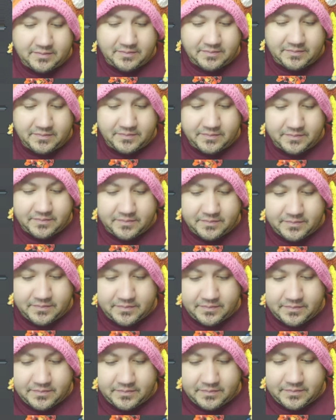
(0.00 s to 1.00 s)

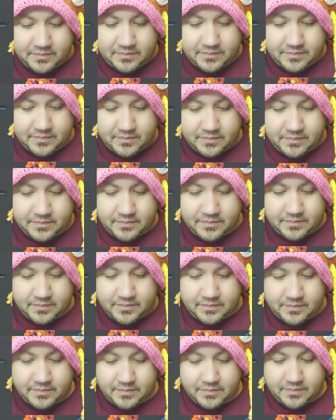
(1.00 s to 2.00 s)

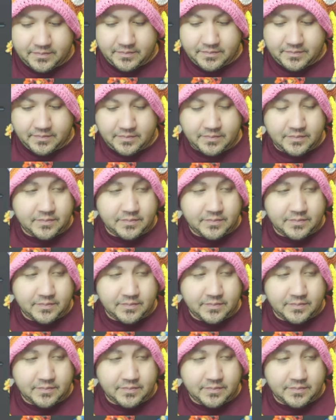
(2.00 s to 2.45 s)
[no speech]